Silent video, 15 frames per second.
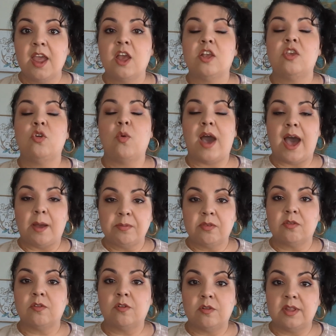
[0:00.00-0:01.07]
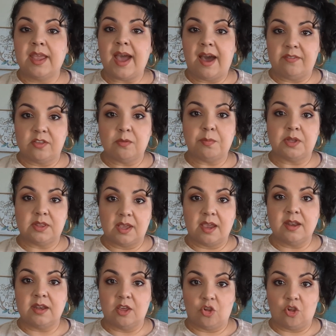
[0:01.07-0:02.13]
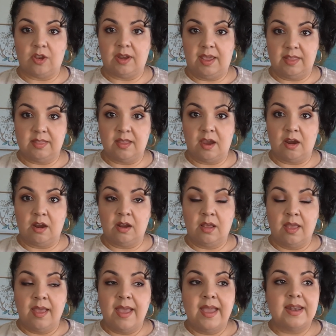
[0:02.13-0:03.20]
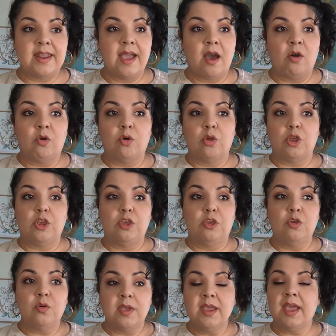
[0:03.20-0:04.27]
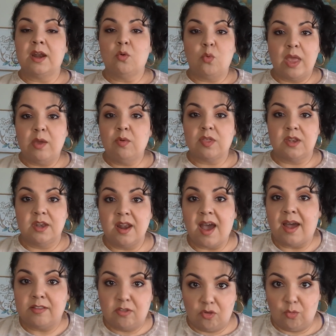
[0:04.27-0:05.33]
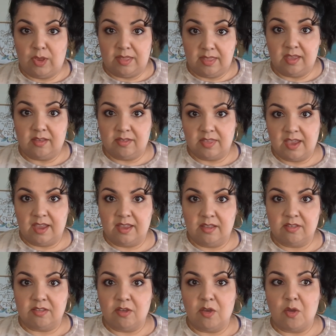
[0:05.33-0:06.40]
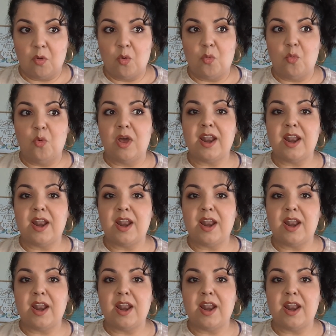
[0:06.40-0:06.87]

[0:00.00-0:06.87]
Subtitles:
you absolutely have to put the condition in there. Now, you can get away with not doing these things. What